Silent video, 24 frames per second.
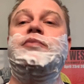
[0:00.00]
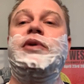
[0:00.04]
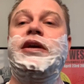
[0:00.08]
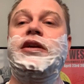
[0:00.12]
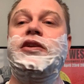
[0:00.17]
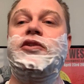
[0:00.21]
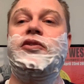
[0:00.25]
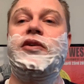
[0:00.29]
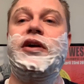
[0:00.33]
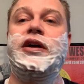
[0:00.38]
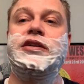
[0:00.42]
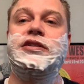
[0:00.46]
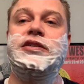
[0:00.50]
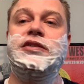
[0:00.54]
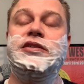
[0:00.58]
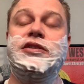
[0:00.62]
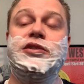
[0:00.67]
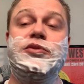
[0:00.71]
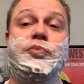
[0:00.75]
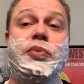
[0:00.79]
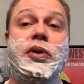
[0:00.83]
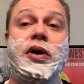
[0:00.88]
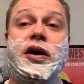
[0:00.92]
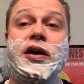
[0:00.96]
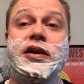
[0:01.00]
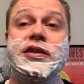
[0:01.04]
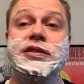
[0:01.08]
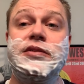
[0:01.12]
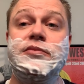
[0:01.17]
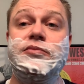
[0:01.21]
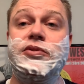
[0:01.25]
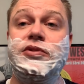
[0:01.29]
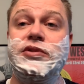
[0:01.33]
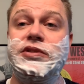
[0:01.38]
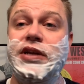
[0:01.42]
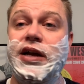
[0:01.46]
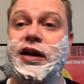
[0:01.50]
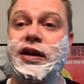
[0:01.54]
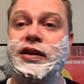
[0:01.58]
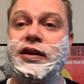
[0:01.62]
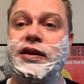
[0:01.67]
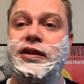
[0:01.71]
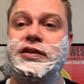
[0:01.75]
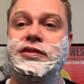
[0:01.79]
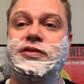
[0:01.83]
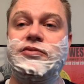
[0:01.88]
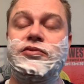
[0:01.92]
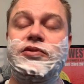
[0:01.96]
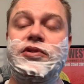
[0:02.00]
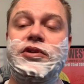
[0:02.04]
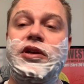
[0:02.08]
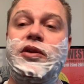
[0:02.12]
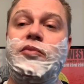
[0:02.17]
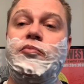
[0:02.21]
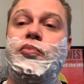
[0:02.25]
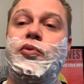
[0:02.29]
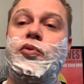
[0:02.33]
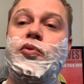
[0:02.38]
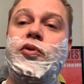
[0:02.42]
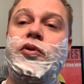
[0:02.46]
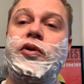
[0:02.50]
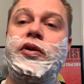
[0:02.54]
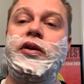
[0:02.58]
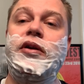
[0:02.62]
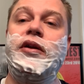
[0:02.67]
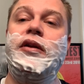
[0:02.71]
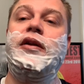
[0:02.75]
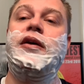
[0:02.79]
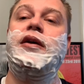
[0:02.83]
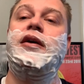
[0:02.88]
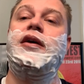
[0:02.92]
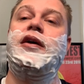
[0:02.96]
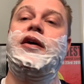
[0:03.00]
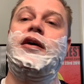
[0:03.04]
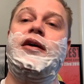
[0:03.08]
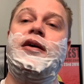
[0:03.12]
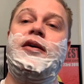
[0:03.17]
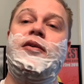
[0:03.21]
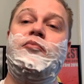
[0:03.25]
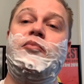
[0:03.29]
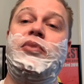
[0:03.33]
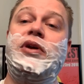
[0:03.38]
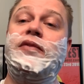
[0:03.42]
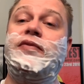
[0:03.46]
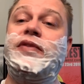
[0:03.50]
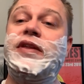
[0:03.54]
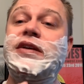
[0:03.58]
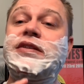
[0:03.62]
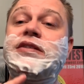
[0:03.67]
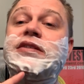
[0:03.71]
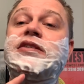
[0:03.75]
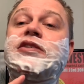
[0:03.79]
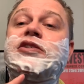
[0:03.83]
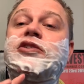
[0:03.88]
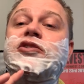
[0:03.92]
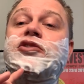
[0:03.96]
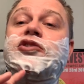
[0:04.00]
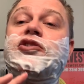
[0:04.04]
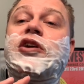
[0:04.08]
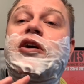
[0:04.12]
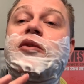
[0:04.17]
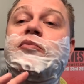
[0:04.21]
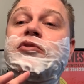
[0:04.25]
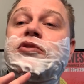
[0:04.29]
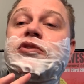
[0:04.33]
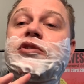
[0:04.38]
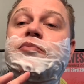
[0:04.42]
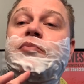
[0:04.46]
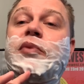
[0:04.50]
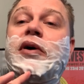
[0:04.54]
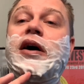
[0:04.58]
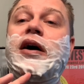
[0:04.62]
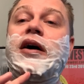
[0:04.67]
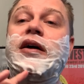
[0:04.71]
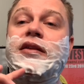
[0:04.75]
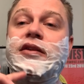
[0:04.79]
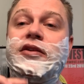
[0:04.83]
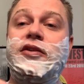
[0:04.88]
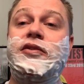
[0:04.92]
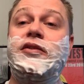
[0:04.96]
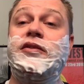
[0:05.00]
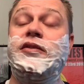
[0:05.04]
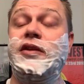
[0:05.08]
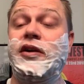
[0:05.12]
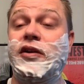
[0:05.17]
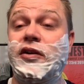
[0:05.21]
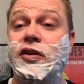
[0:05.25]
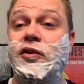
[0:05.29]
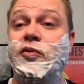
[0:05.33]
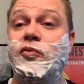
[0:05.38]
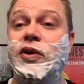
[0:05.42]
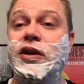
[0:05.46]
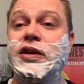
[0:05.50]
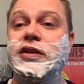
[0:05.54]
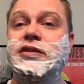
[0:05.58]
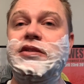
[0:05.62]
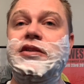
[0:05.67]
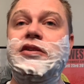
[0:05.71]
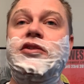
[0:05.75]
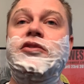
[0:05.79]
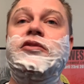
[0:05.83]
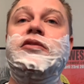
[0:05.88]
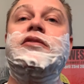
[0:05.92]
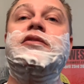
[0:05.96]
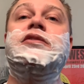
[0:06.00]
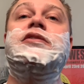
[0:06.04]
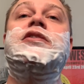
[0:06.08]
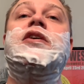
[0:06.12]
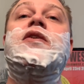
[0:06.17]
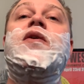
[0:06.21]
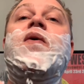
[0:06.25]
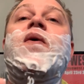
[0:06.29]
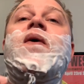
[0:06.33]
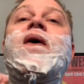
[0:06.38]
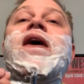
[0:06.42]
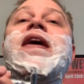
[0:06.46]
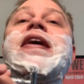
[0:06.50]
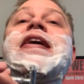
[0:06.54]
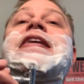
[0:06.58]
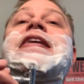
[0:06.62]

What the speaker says: many directions as possible. Technique's really important. But if this is your trouble spot, there are ways to do it. So